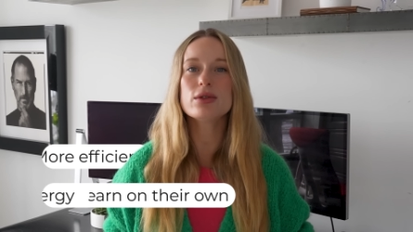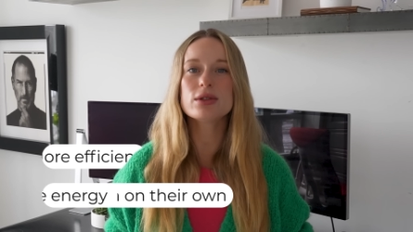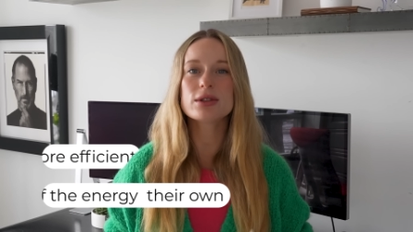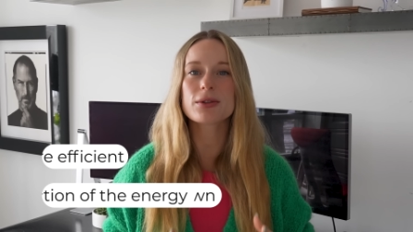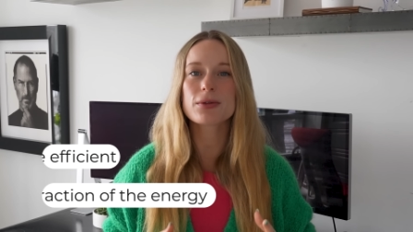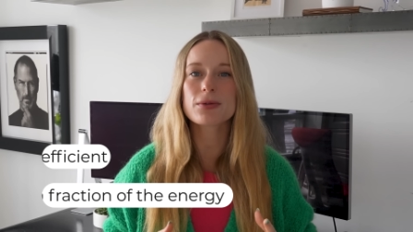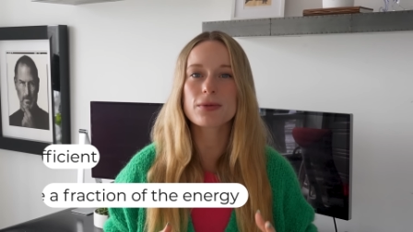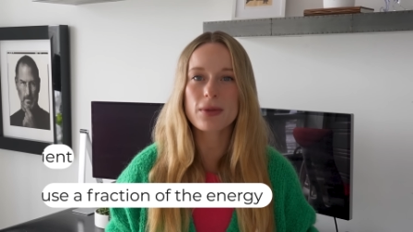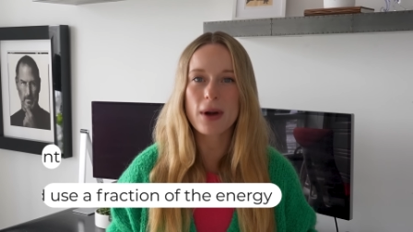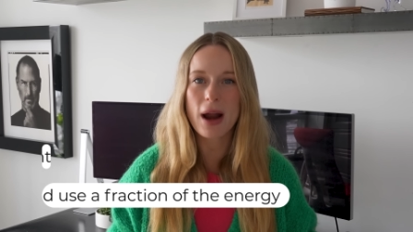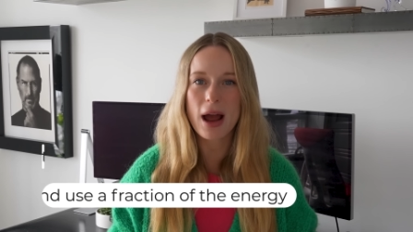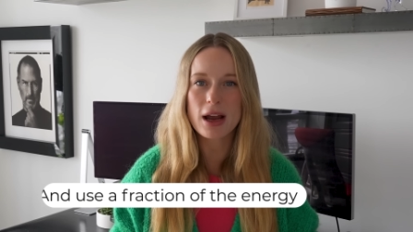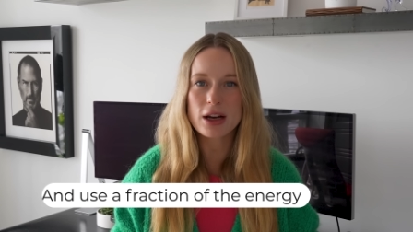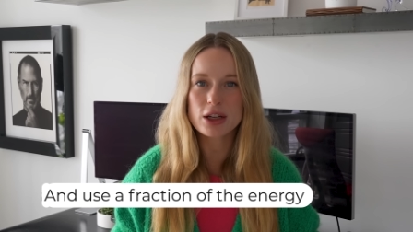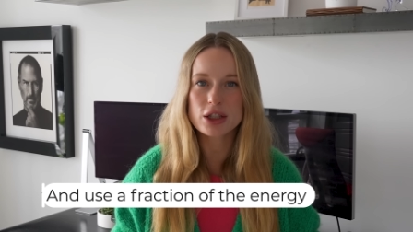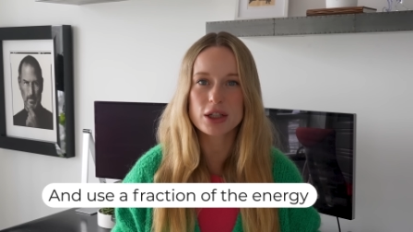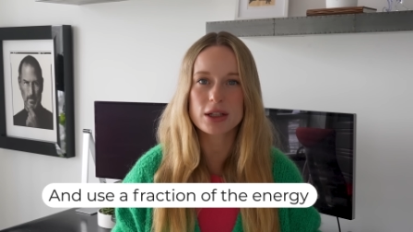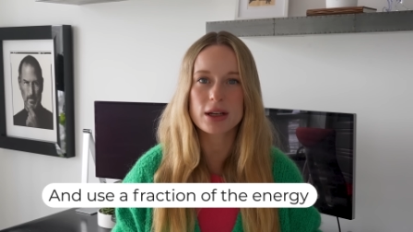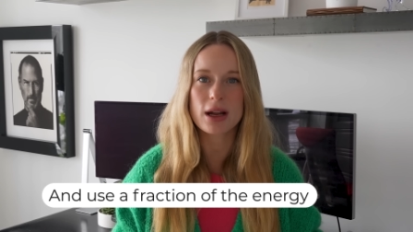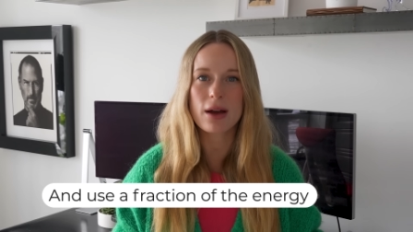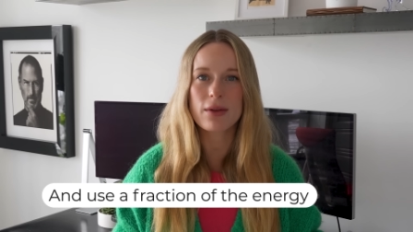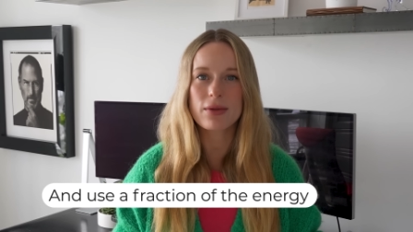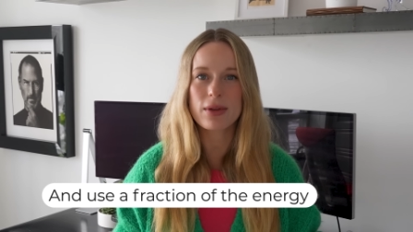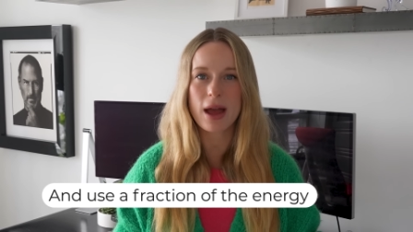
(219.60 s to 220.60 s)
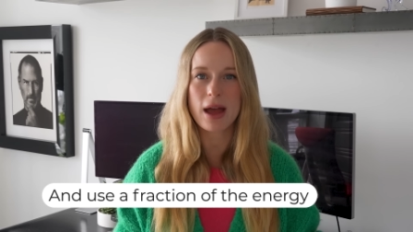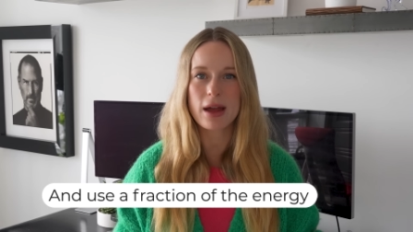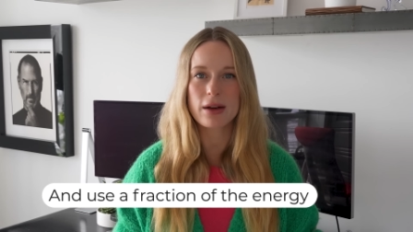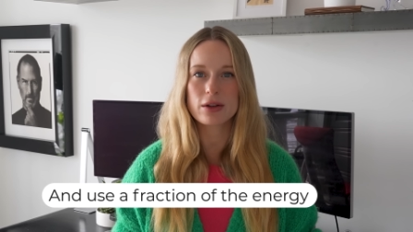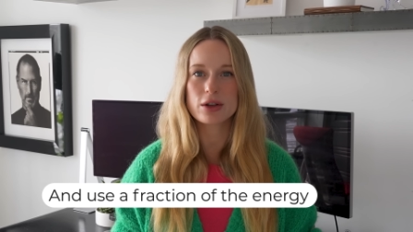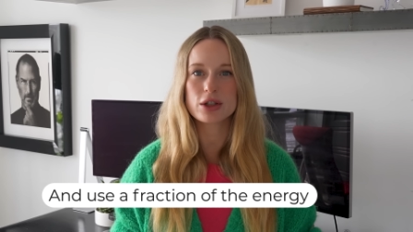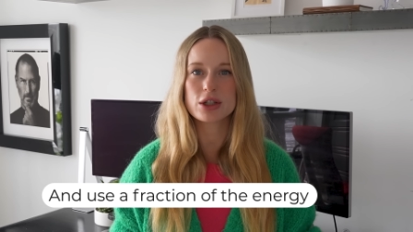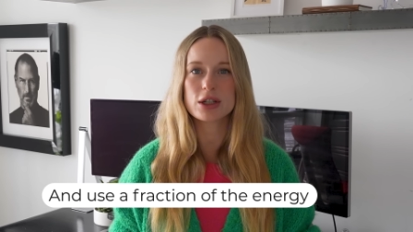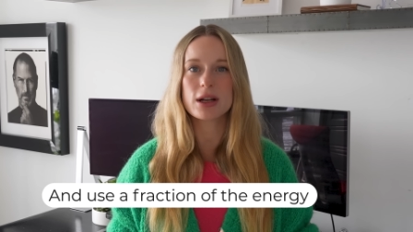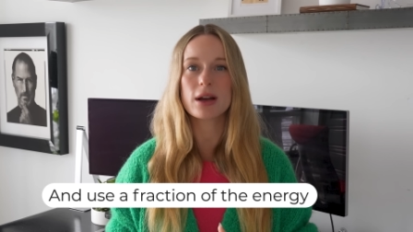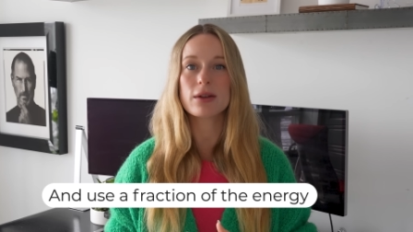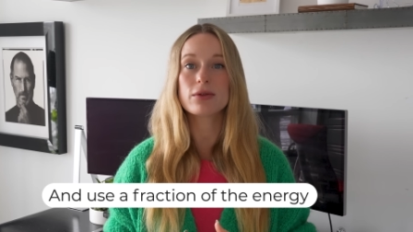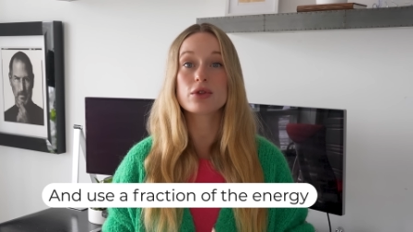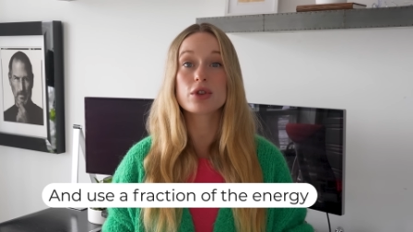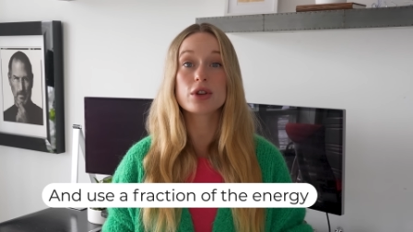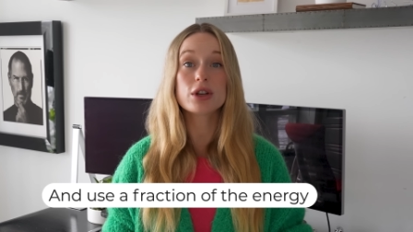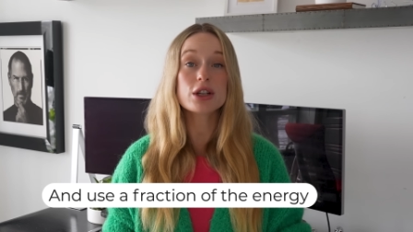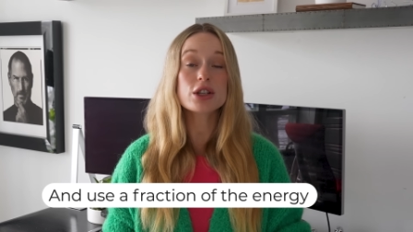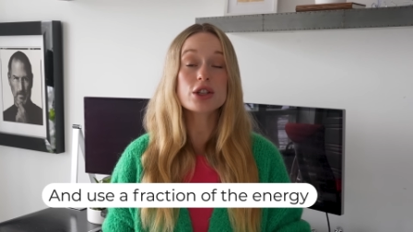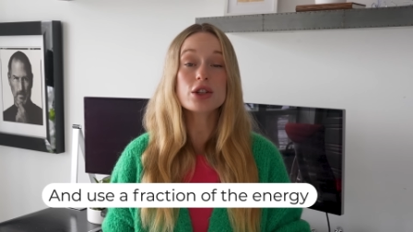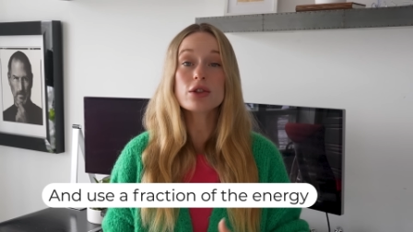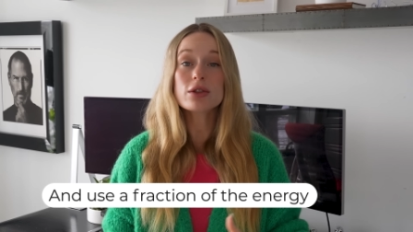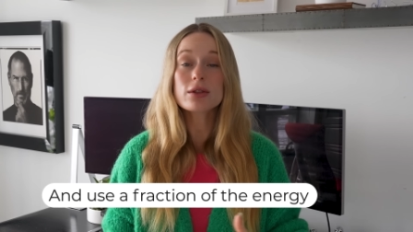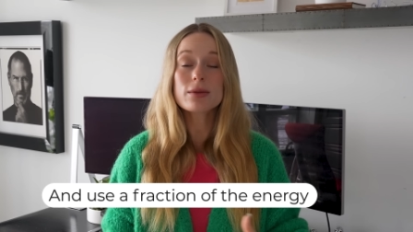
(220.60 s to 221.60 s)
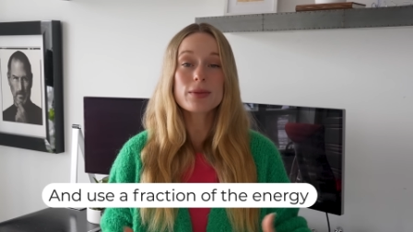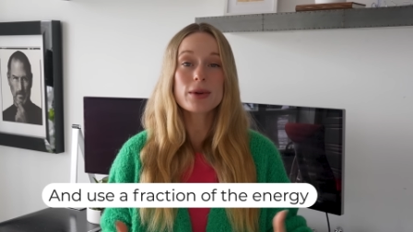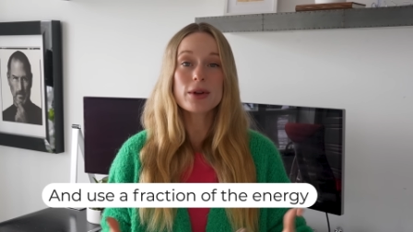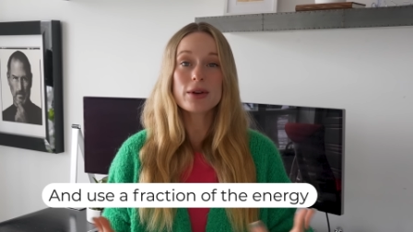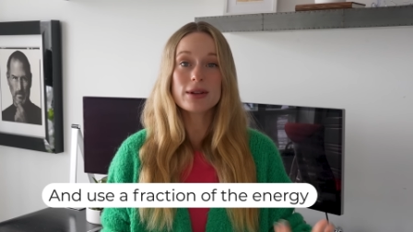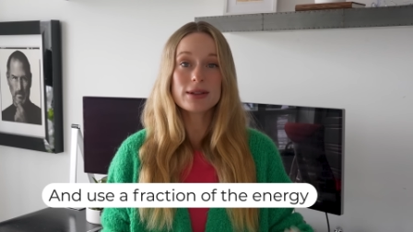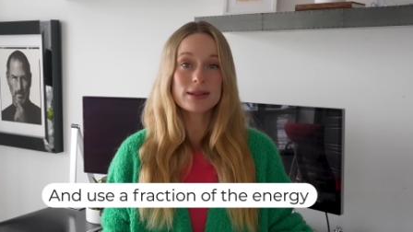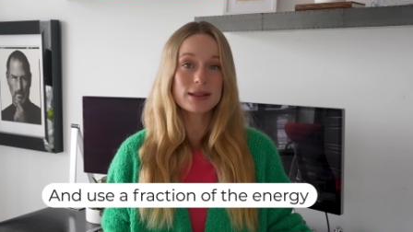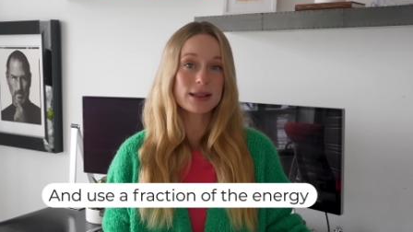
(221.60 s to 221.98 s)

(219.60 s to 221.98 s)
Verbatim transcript: use a fraction of the energy of traditional computing